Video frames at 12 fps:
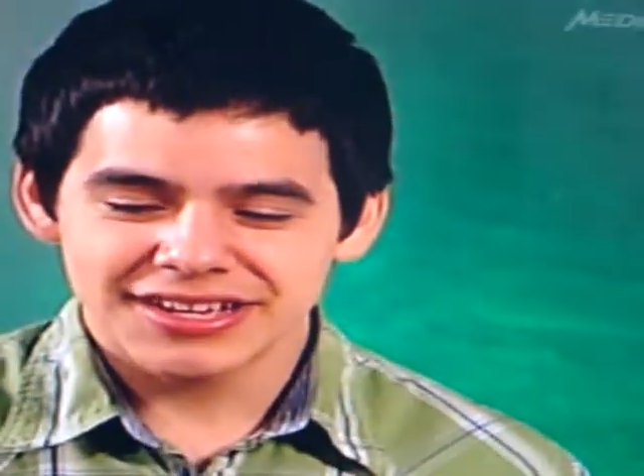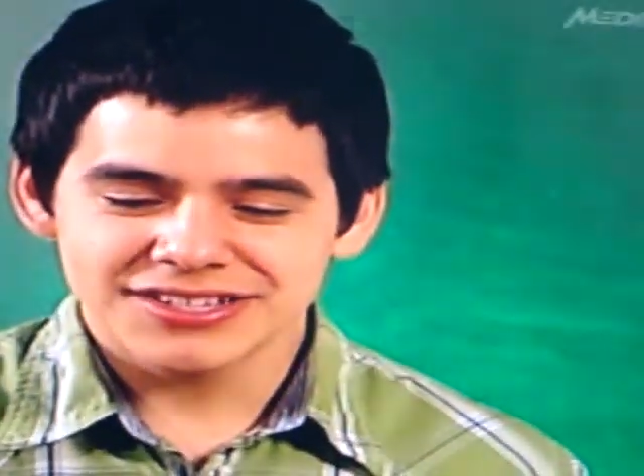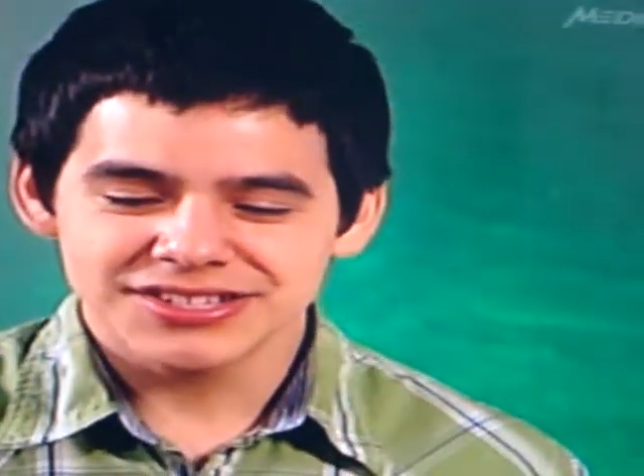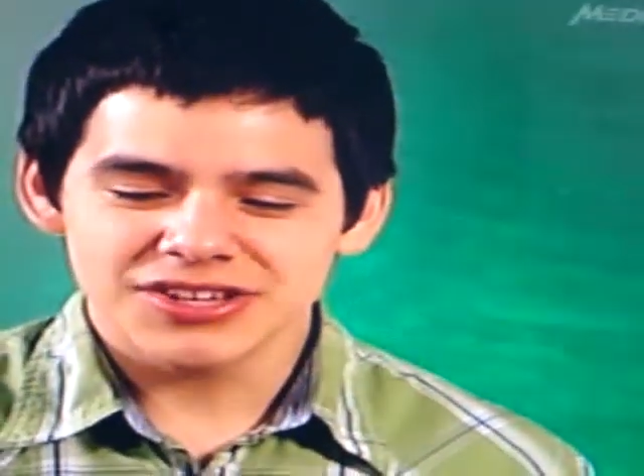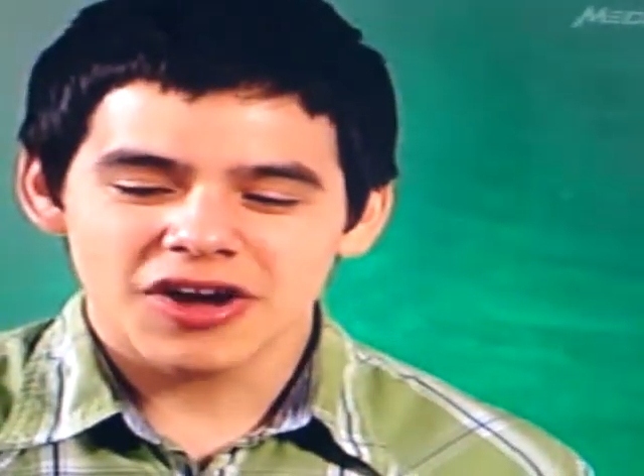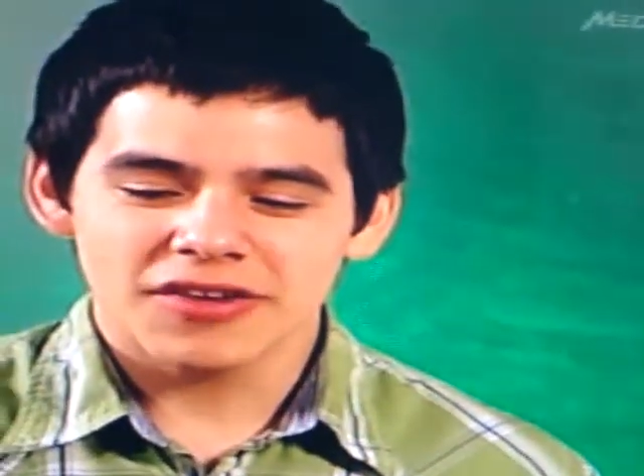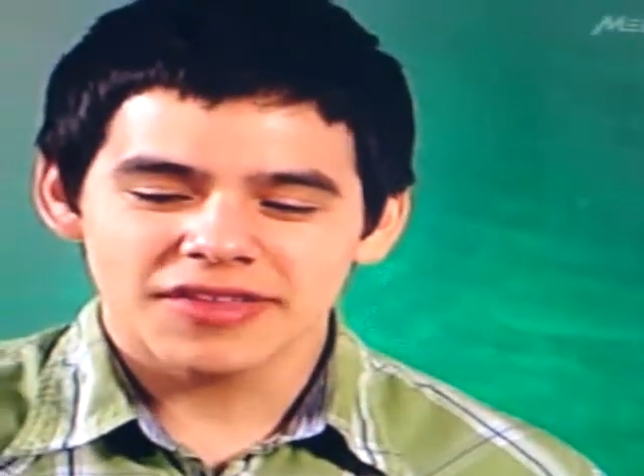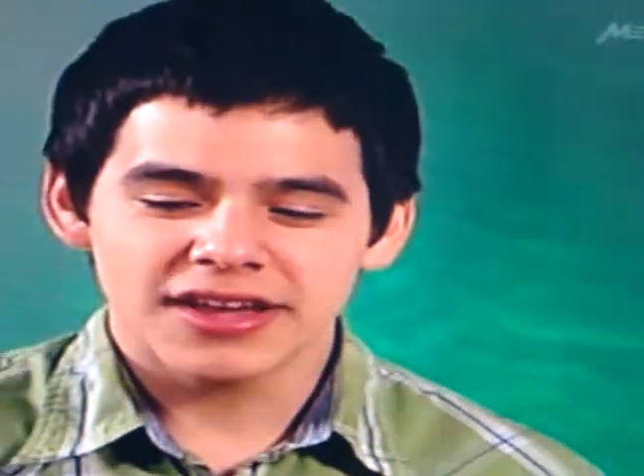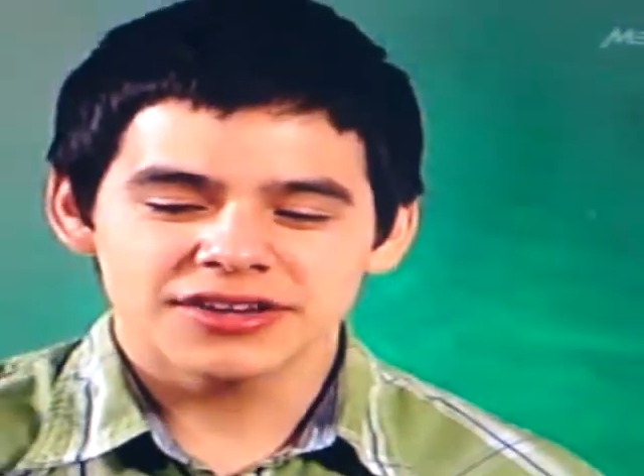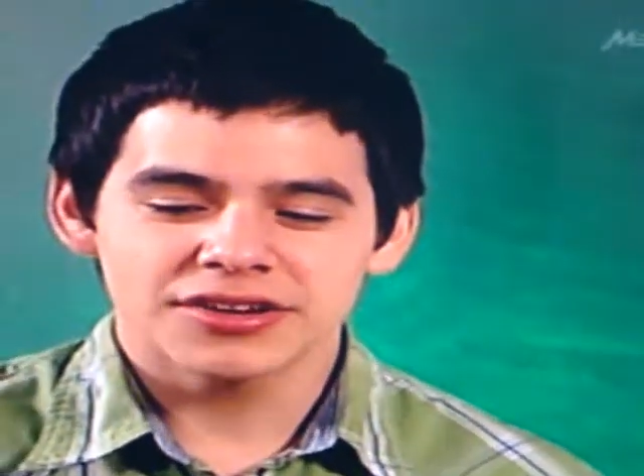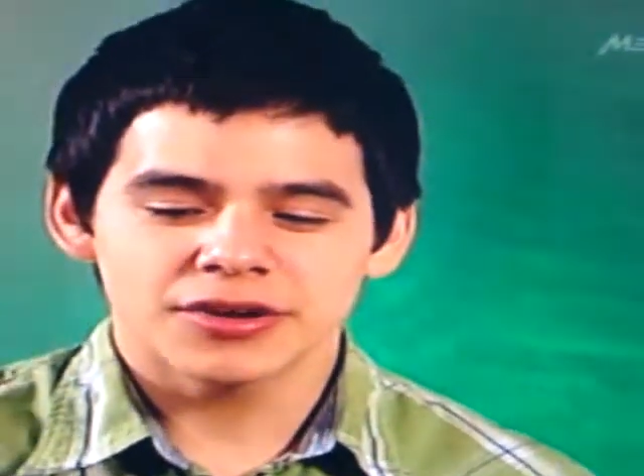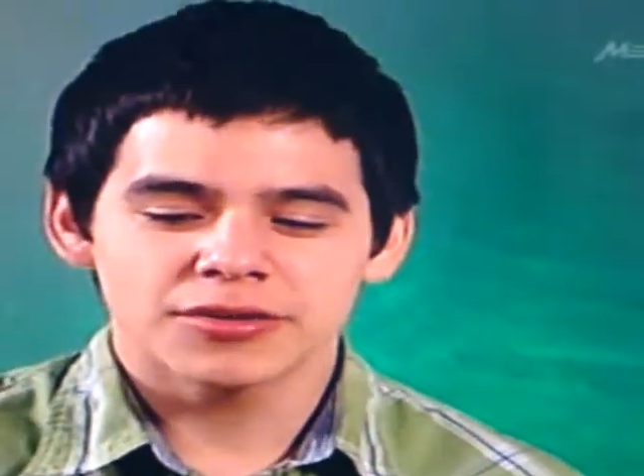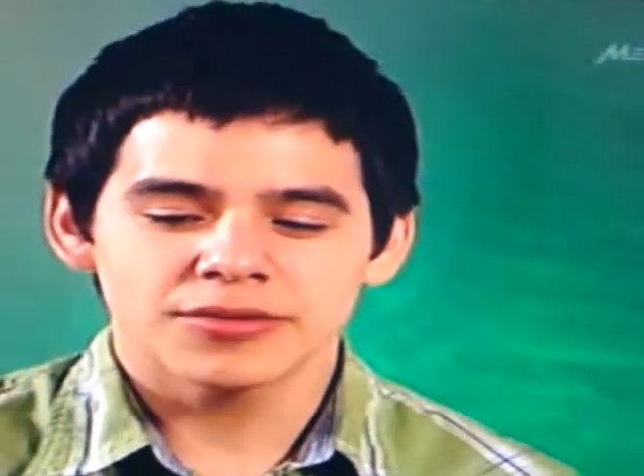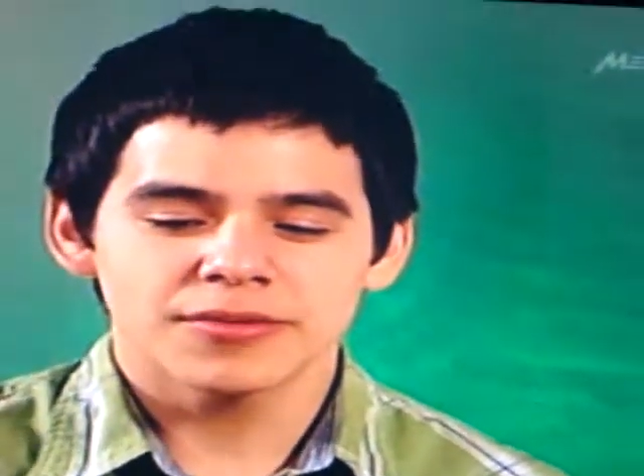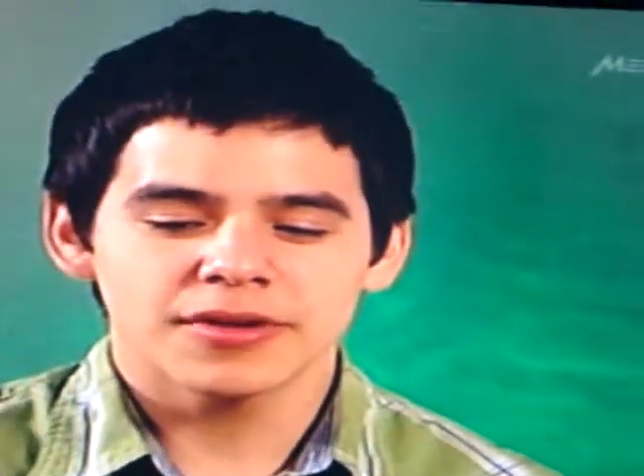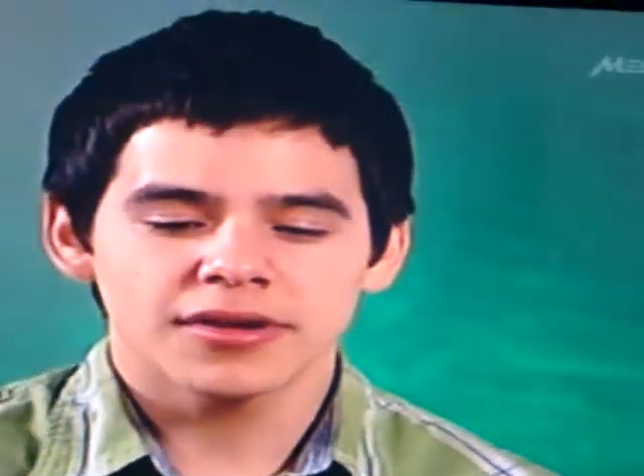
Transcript: song that, you know,